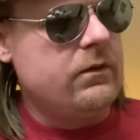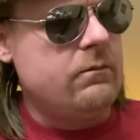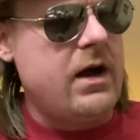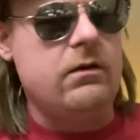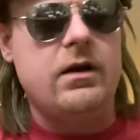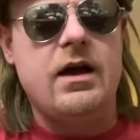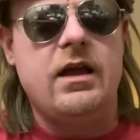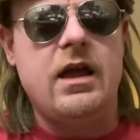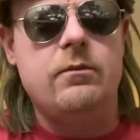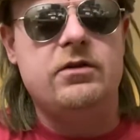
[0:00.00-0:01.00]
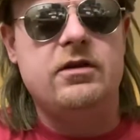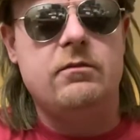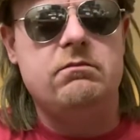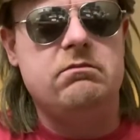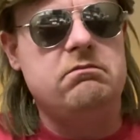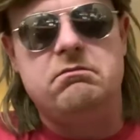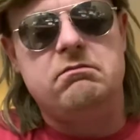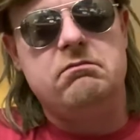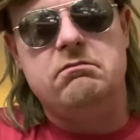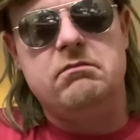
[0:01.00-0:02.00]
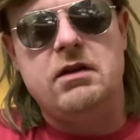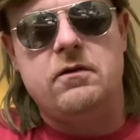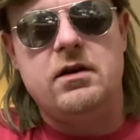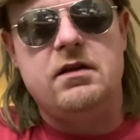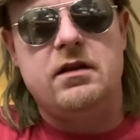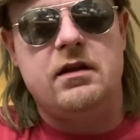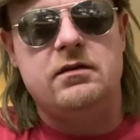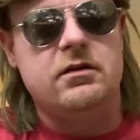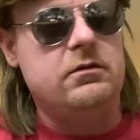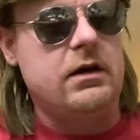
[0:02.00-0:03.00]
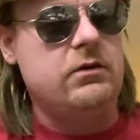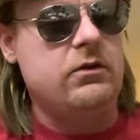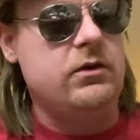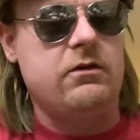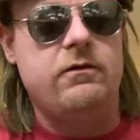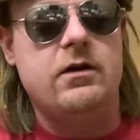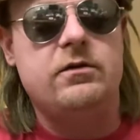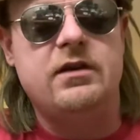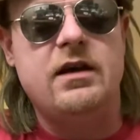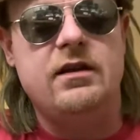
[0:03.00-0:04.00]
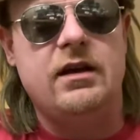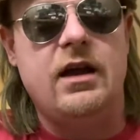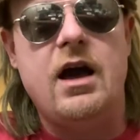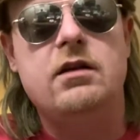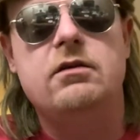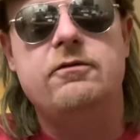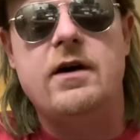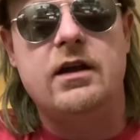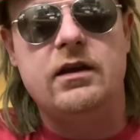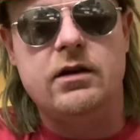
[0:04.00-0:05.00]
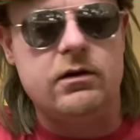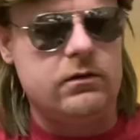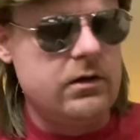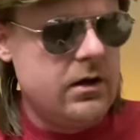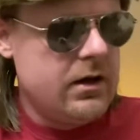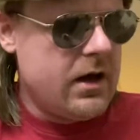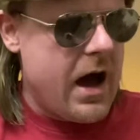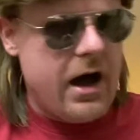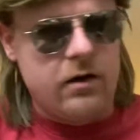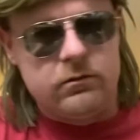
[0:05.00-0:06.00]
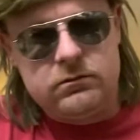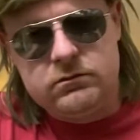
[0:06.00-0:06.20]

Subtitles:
little guy can't push up me for anything, so what the fuck was I thinking? I don't fucking know. I